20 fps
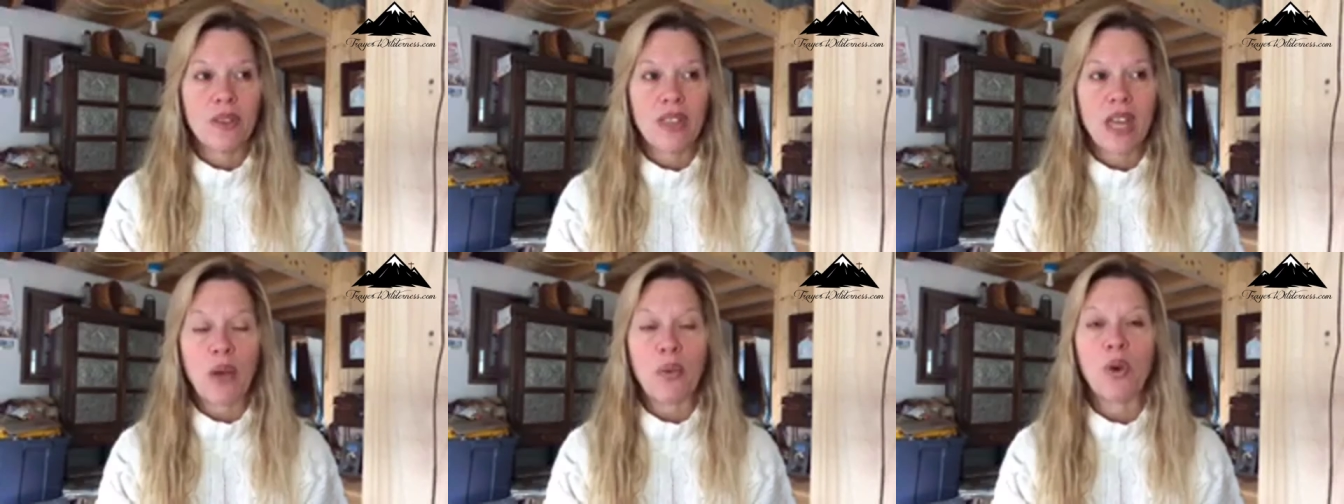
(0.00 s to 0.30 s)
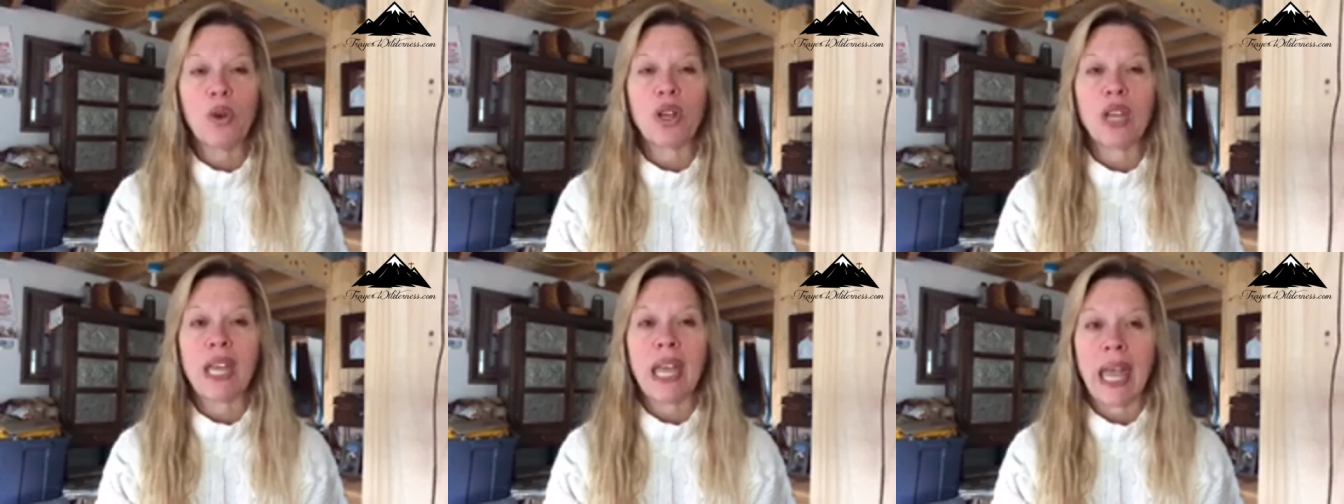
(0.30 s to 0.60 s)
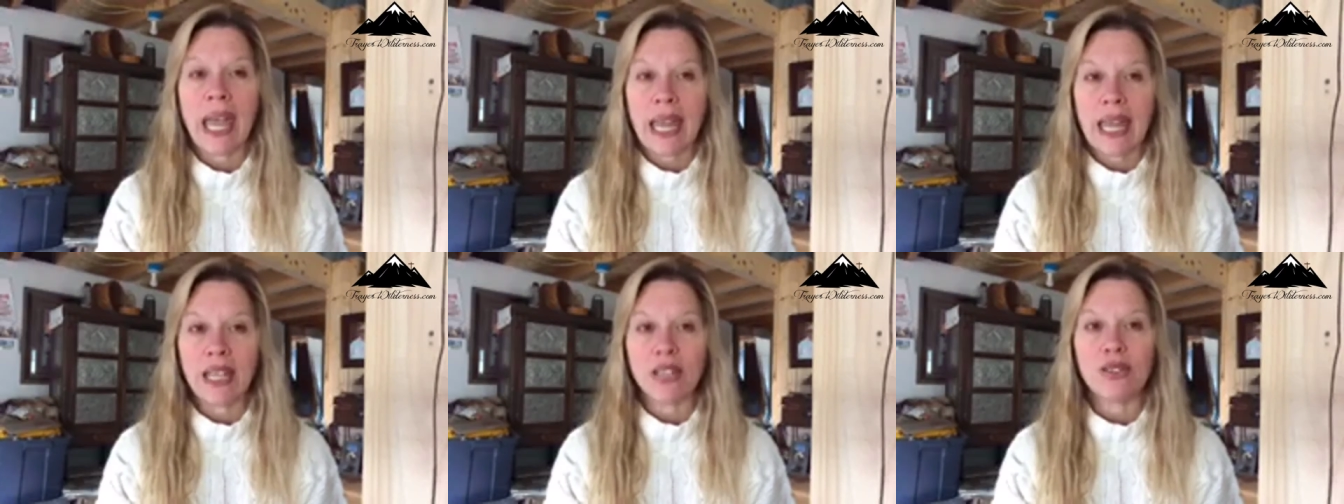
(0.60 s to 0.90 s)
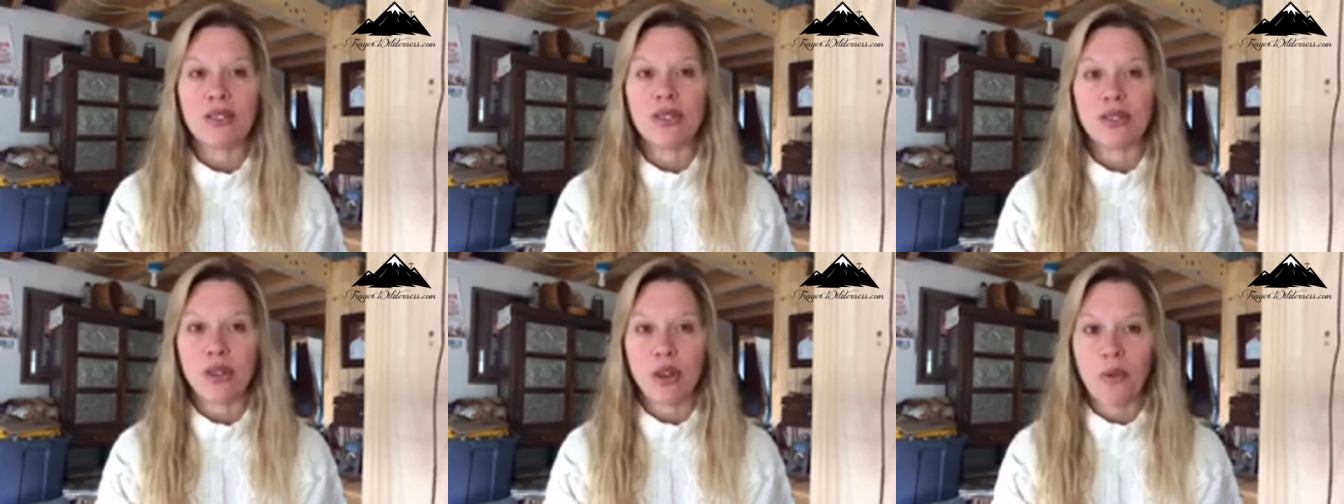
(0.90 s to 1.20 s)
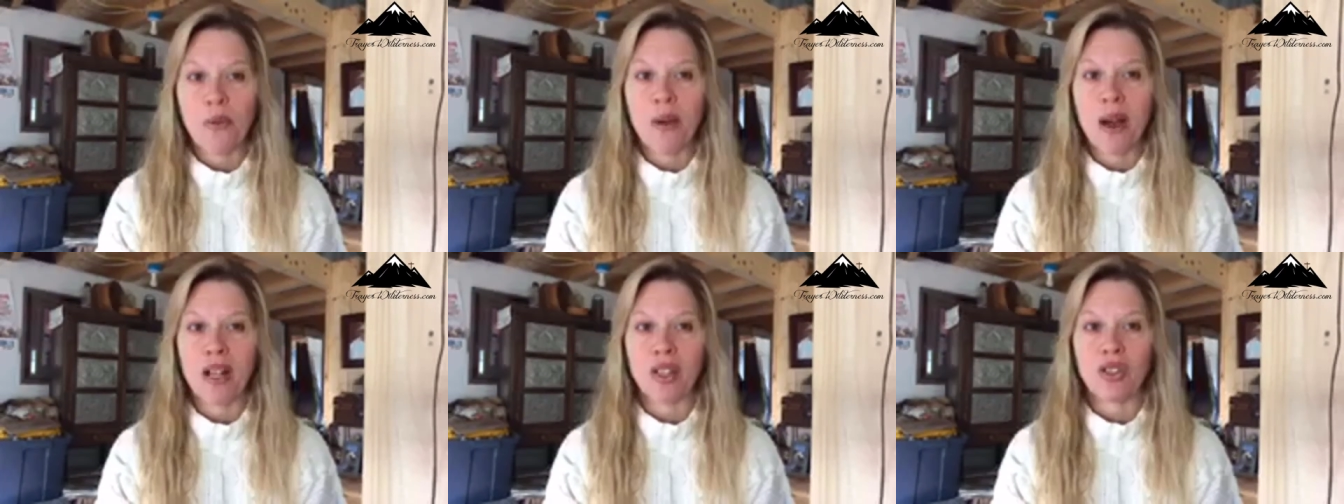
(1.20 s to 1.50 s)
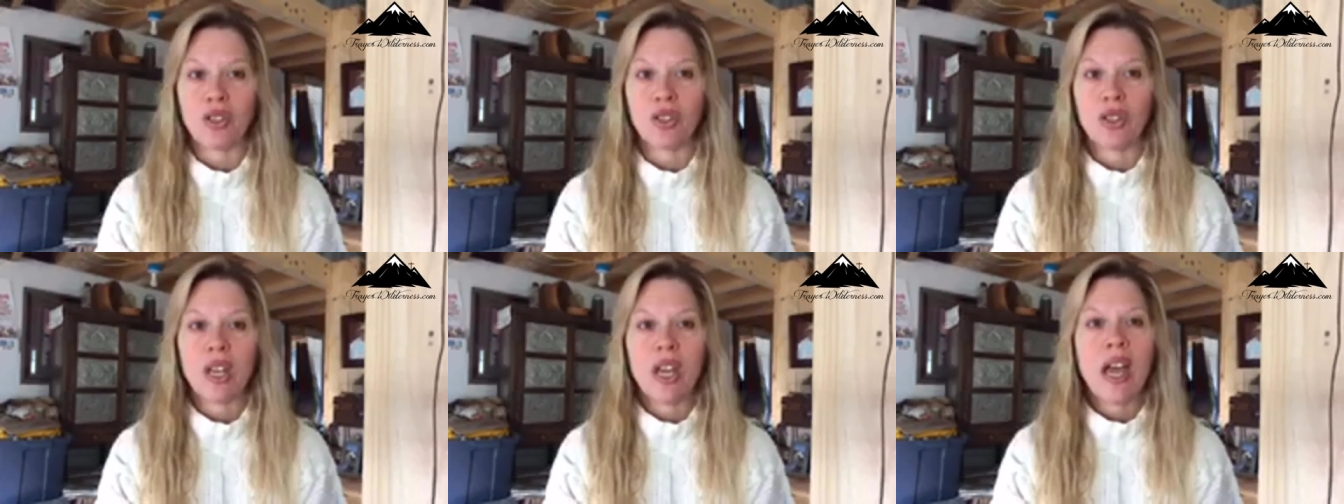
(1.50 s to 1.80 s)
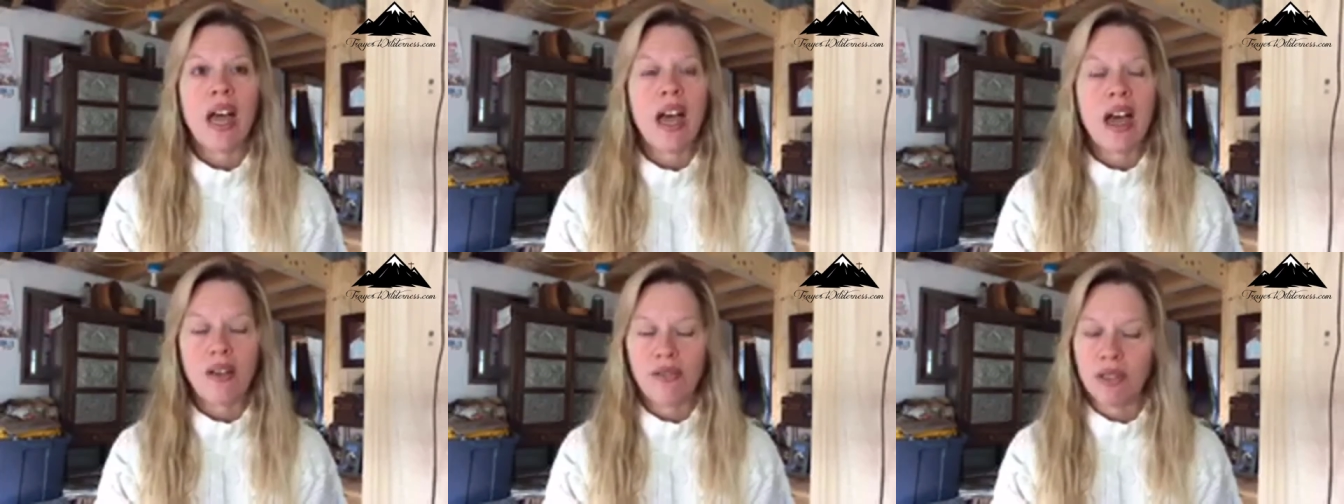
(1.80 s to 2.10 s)
they will gain so much
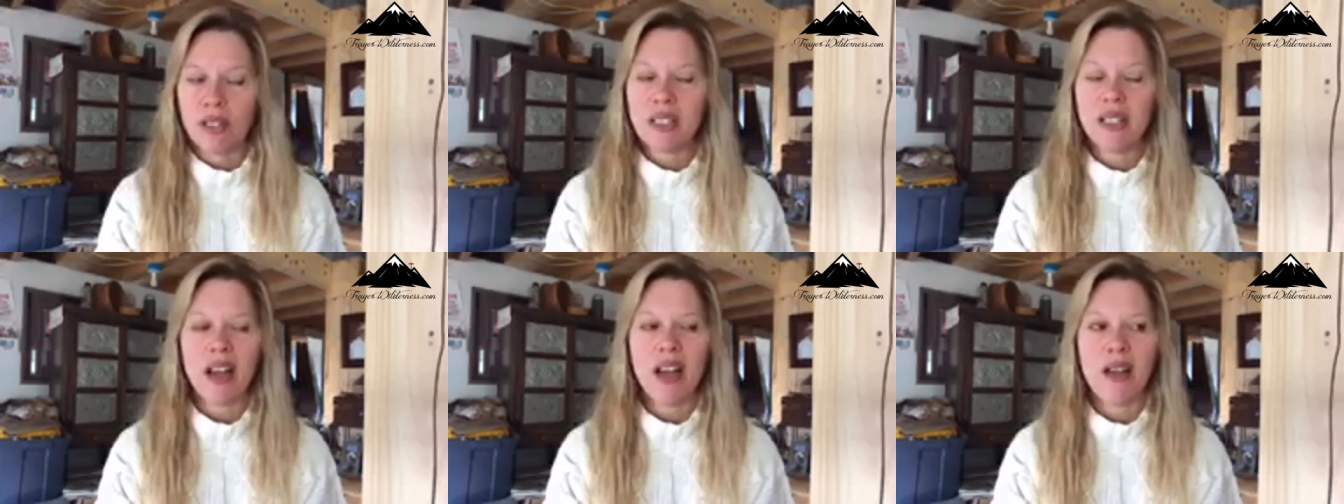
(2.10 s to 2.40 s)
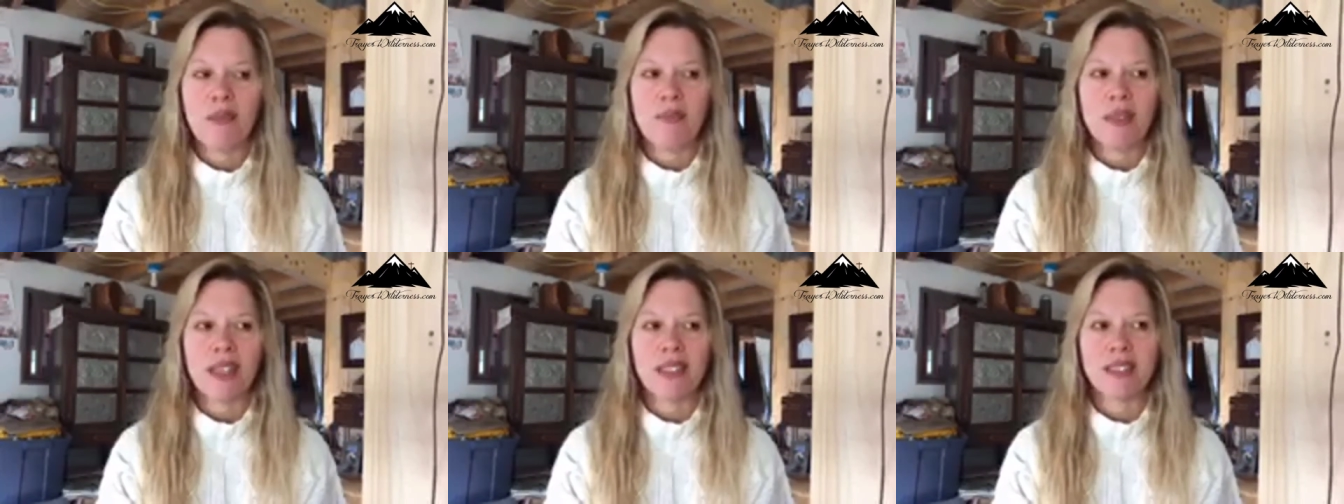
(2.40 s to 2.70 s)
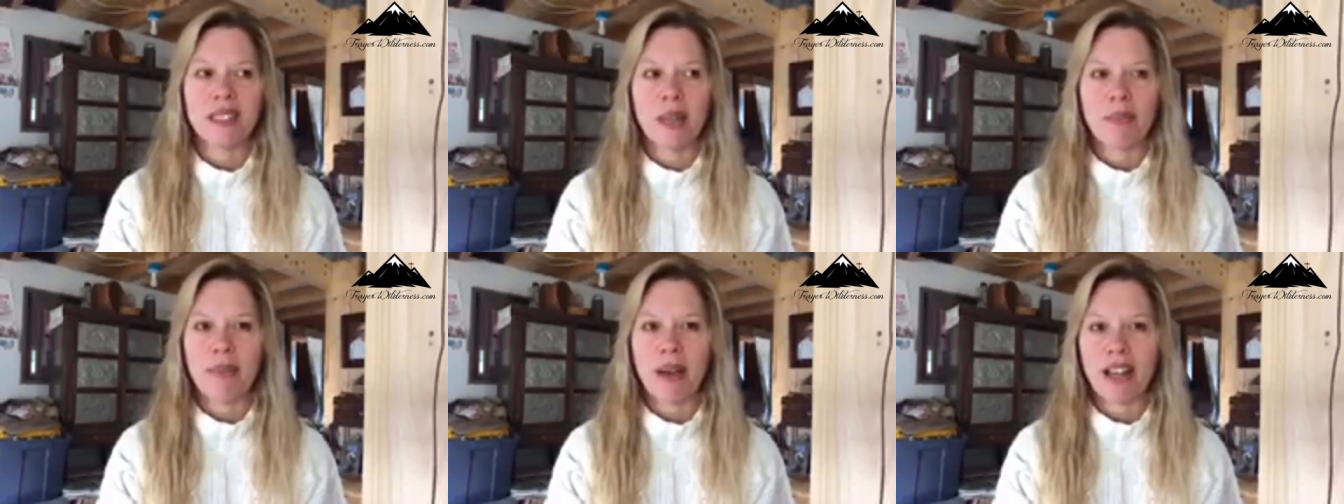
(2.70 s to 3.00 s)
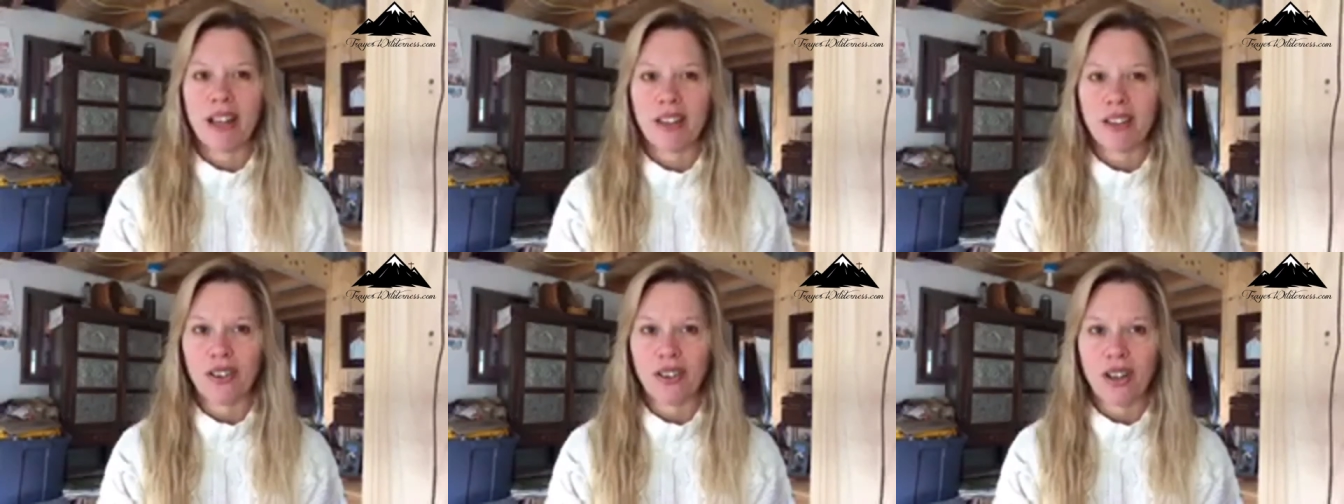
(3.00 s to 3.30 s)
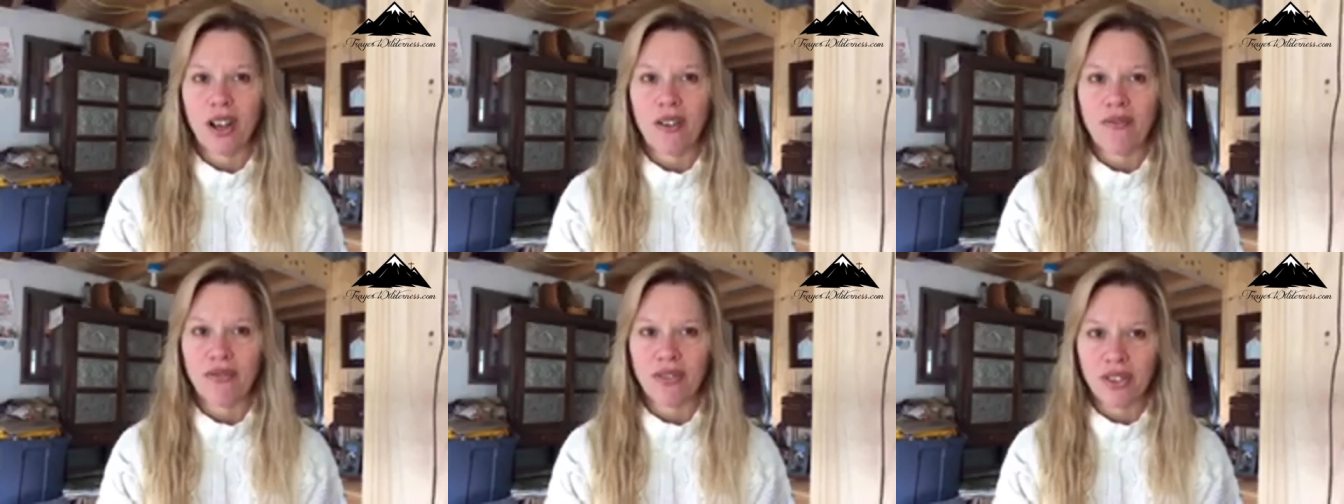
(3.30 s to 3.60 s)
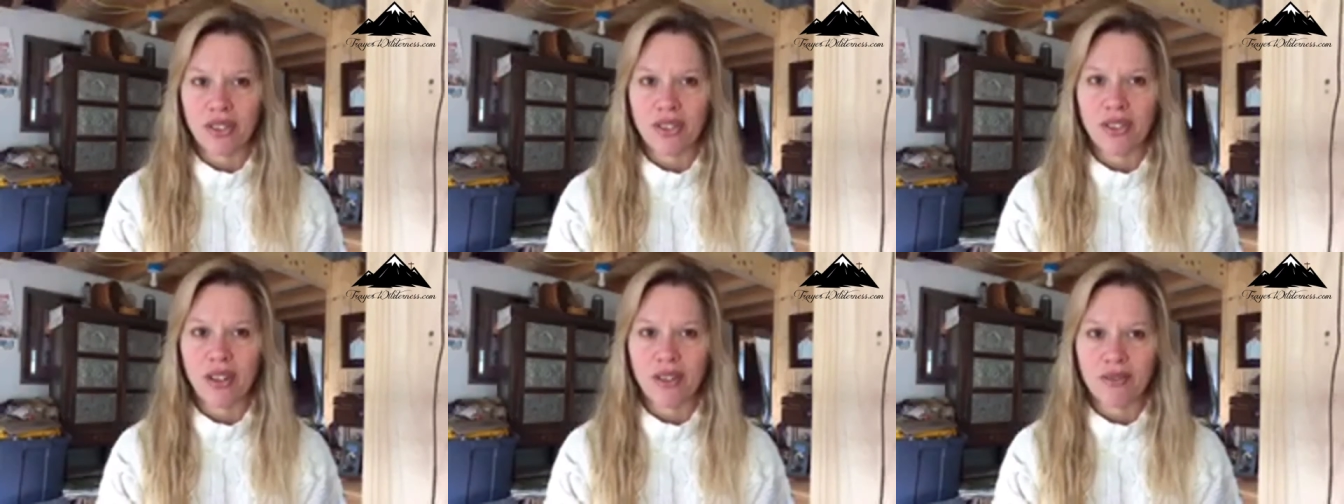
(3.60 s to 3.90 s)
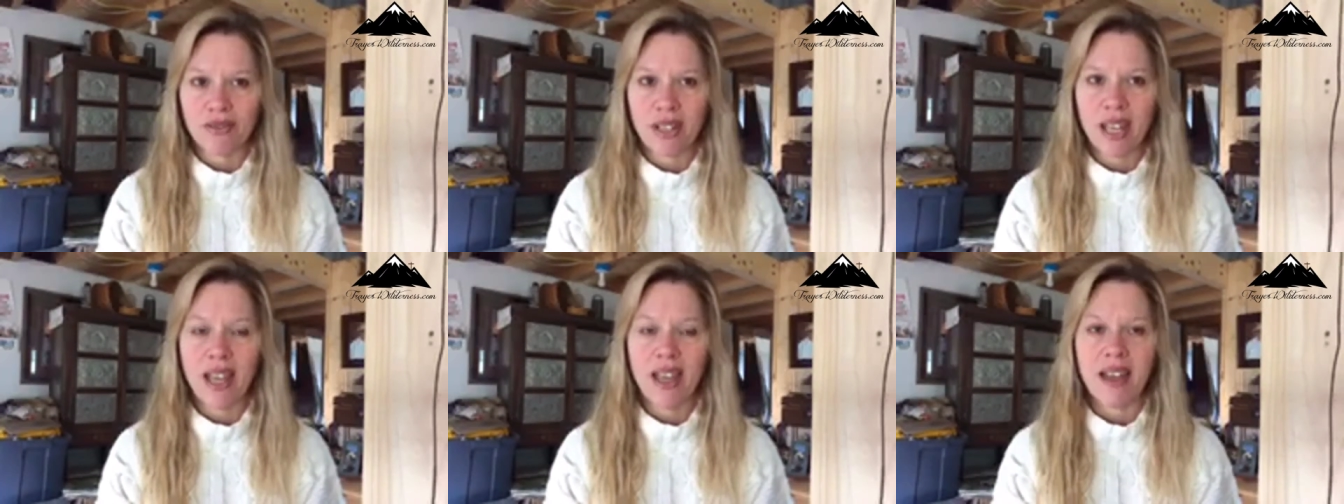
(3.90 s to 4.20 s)
every time they step out of their comfort
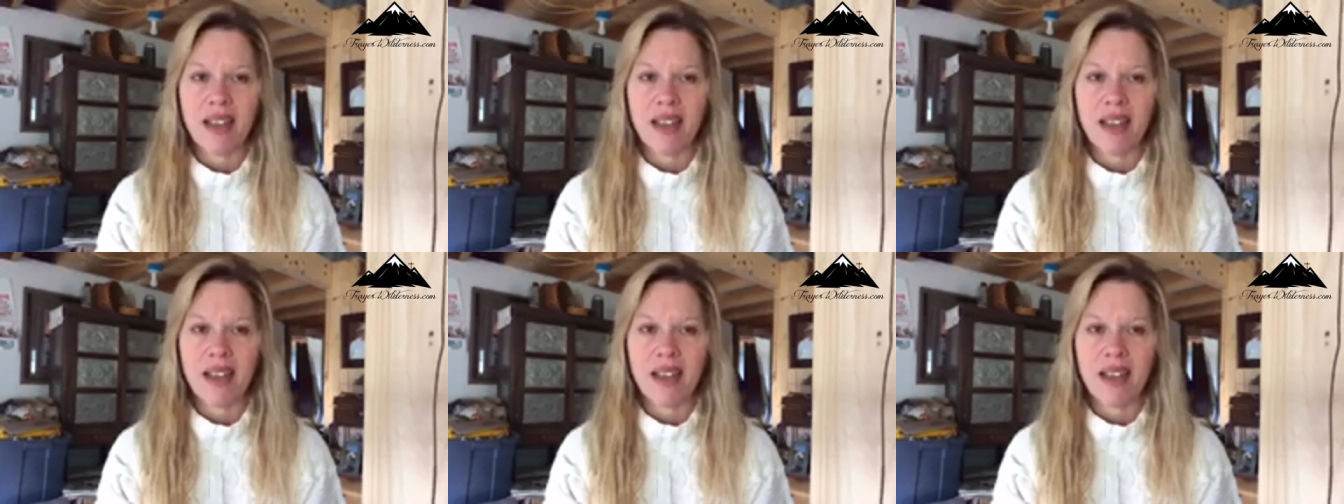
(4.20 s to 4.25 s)
zone.